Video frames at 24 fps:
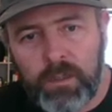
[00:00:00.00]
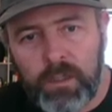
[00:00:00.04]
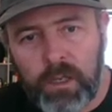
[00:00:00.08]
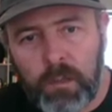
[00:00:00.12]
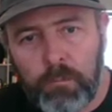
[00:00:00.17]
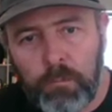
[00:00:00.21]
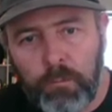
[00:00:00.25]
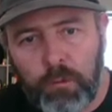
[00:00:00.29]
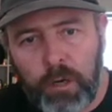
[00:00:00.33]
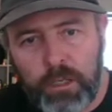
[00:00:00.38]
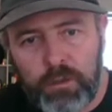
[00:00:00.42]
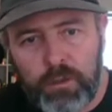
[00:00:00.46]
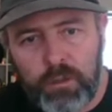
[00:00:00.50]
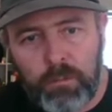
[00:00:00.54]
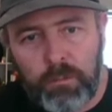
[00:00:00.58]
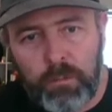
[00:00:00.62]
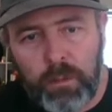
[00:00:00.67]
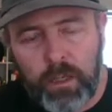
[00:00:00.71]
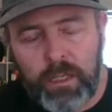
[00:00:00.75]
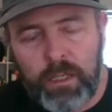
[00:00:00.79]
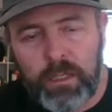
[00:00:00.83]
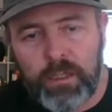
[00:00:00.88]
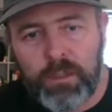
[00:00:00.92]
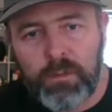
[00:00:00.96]
And these
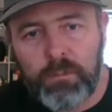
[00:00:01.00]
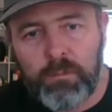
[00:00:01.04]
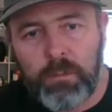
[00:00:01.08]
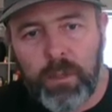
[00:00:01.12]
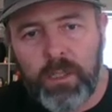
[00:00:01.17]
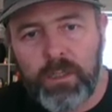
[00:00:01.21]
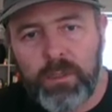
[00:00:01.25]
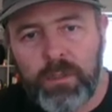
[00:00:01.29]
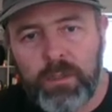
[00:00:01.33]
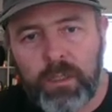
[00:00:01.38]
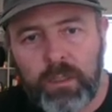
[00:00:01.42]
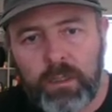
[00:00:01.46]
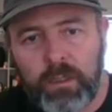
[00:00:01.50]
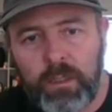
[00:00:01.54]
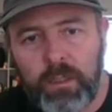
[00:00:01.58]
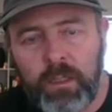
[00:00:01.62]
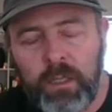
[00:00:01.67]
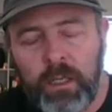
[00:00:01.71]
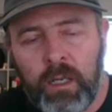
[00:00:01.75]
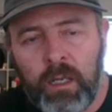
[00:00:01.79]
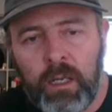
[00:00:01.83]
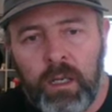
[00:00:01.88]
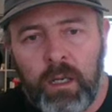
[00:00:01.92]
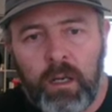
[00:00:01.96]
compressor blades,
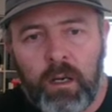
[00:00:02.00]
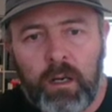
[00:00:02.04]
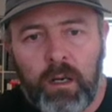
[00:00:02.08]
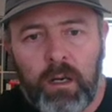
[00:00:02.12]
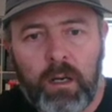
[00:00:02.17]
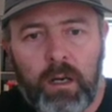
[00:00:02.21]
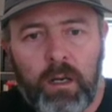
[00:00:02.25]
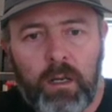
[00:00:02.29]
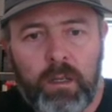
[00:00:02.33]
basically,